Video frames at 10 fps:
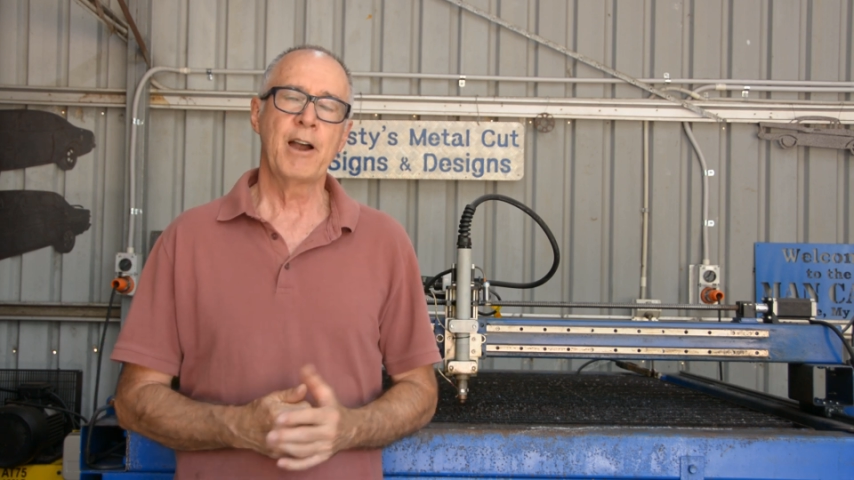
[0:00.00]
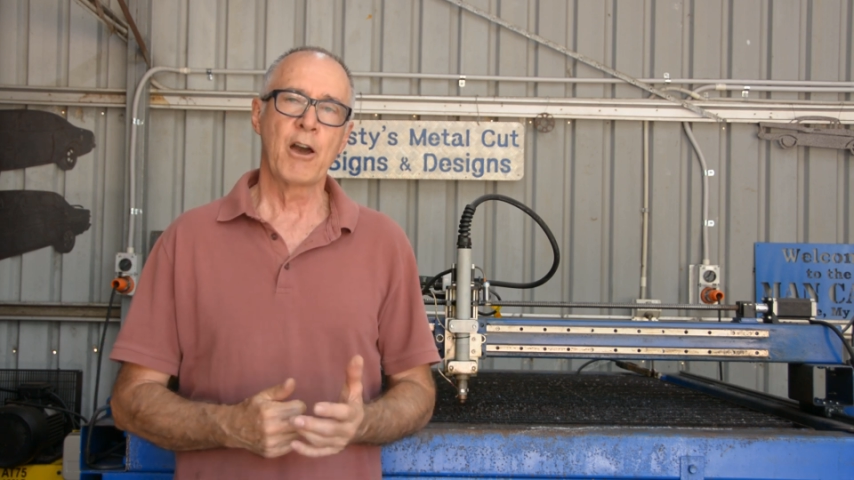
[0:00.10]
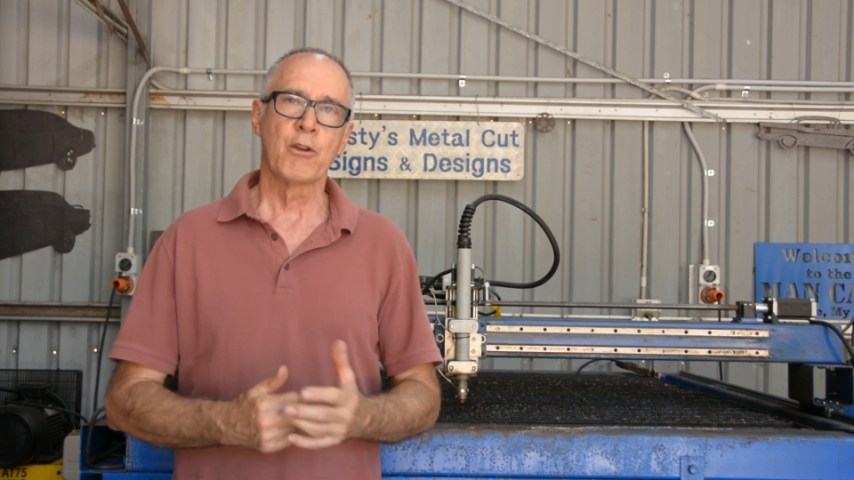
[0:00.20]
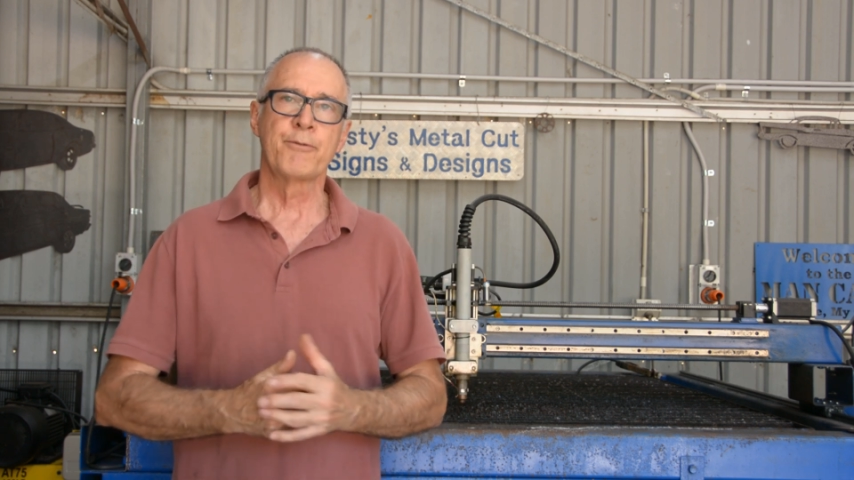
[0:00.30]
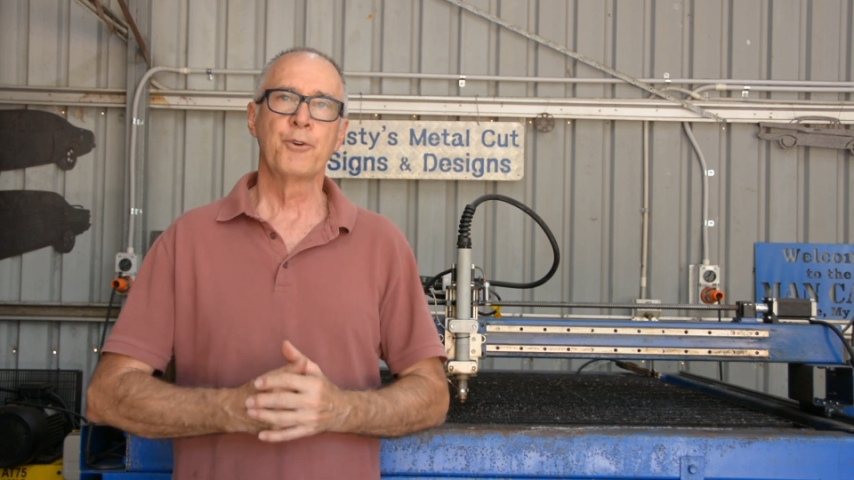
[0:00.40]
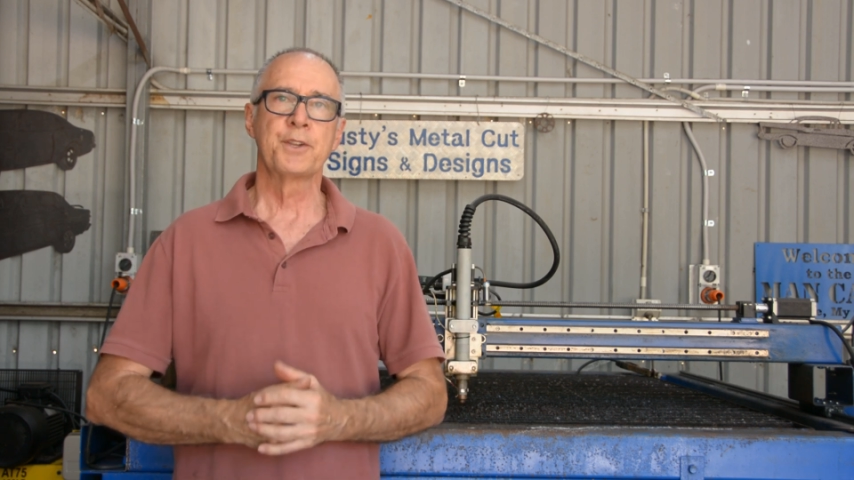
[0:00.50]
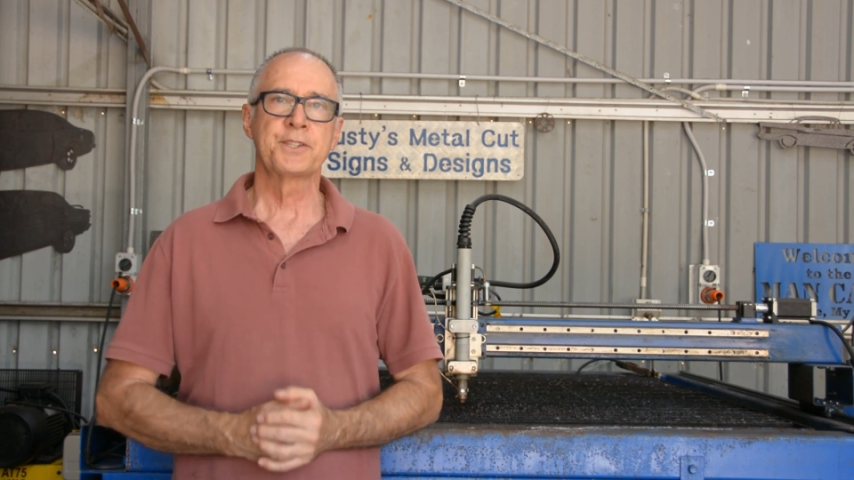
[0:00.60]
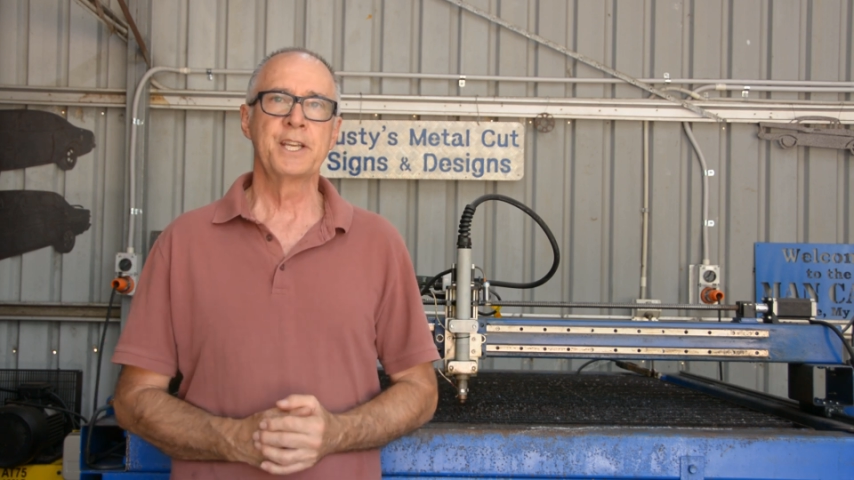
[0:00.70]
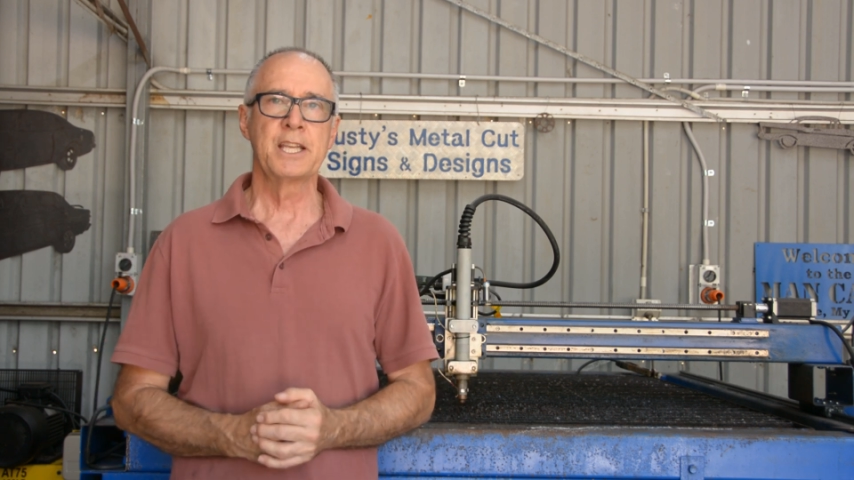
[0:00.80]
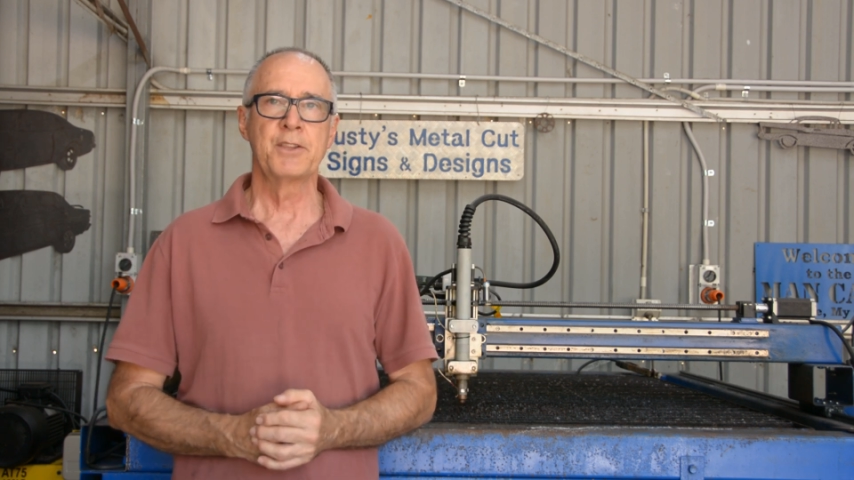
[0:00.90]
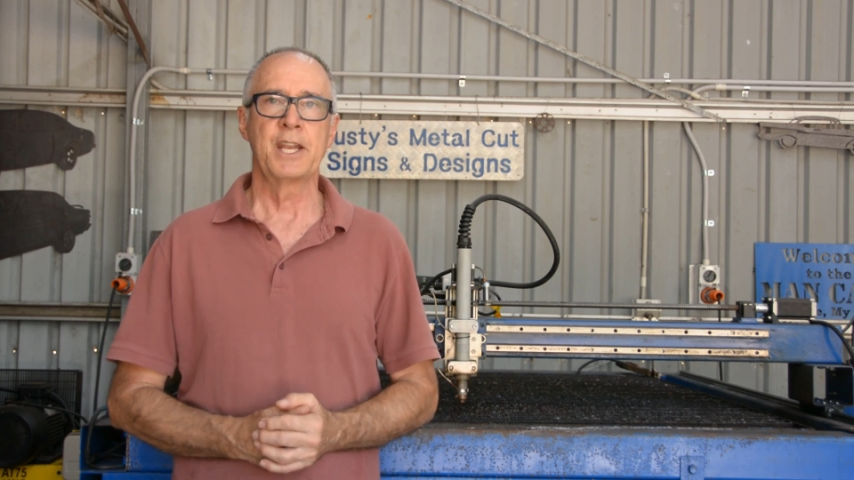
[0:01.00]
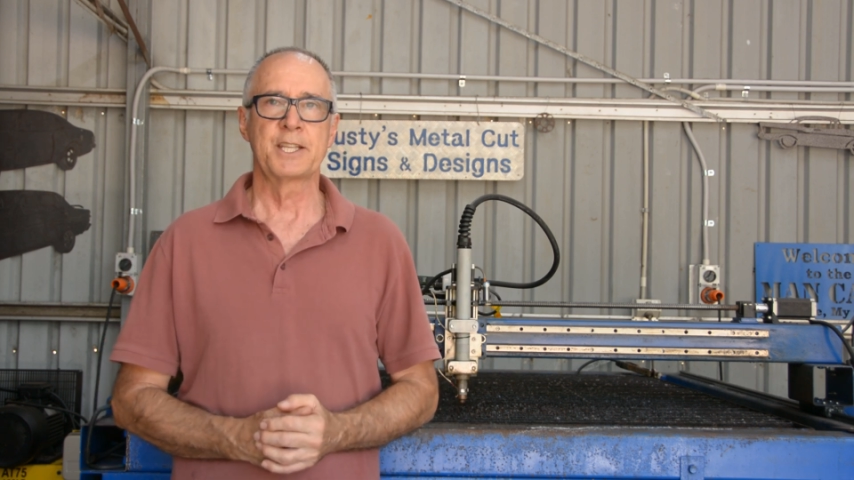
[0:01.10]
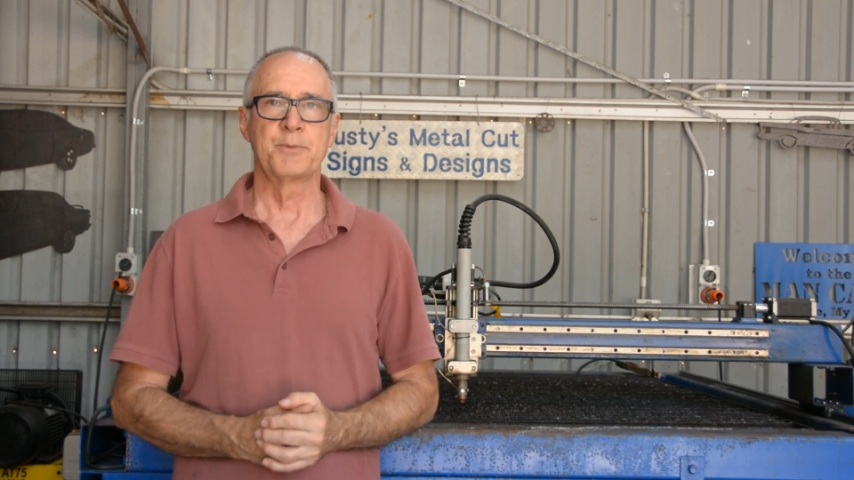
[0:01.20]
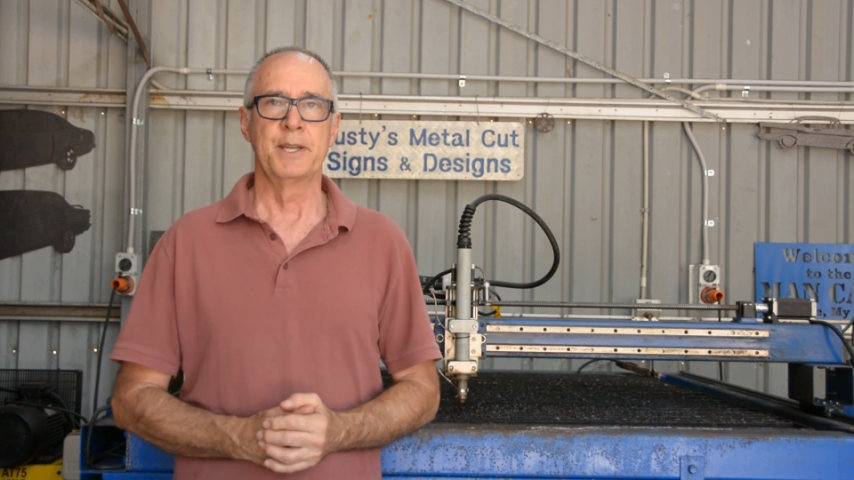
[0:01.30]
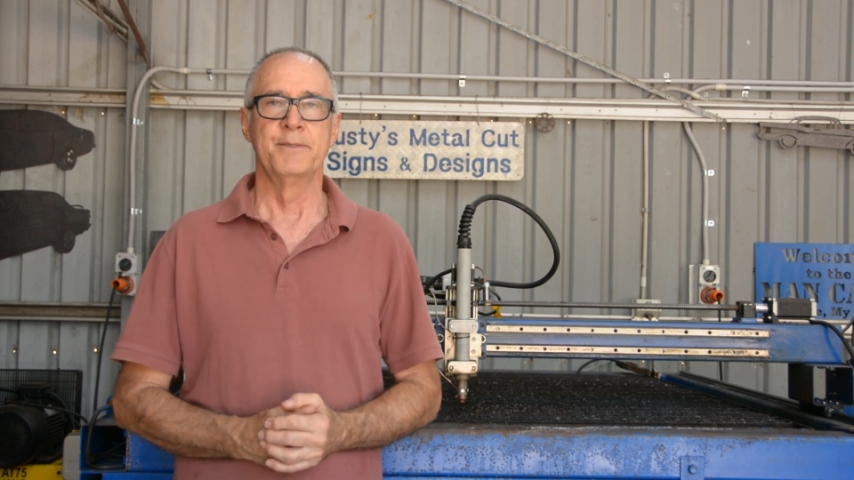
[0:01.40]
I look forward to seeing you in the
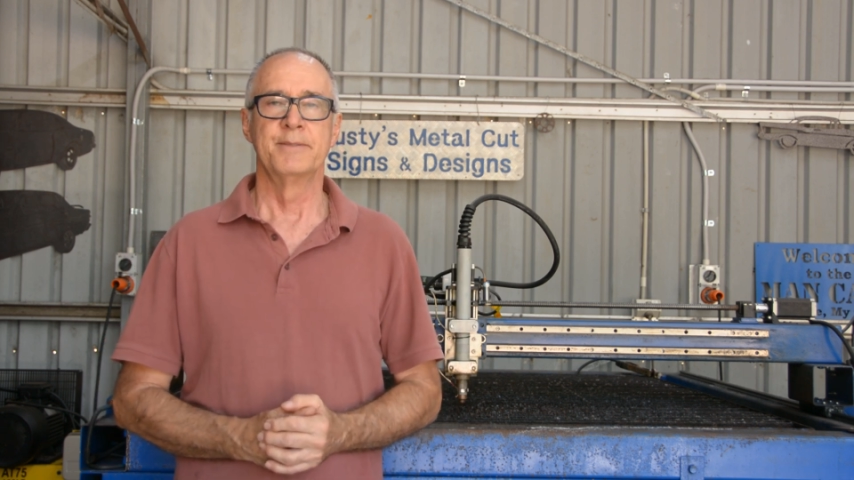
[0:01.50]
next one.